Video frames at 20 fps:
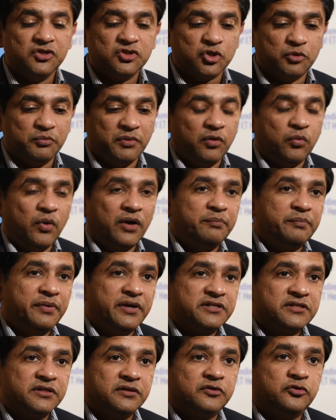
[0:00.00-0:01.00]
So my one
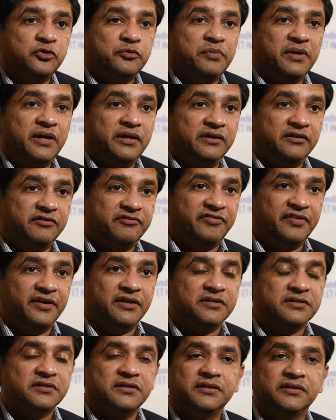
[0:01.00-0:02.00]
patient could be an
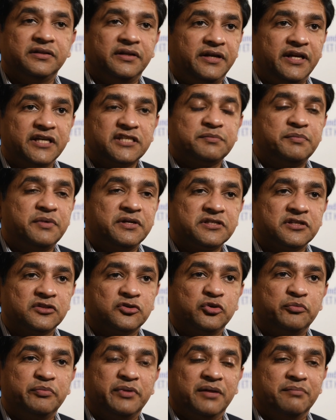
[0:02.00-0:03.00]
infant, the next
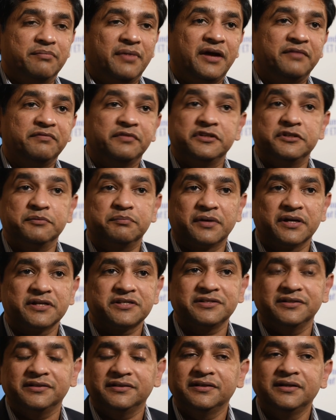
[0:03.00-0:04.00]
patient could be a man with
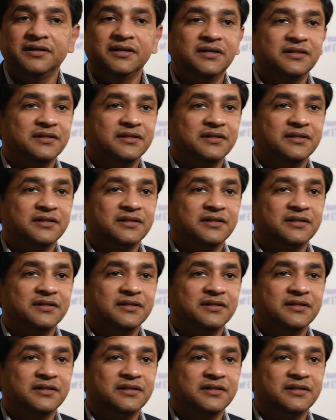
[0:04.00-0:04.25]
depression,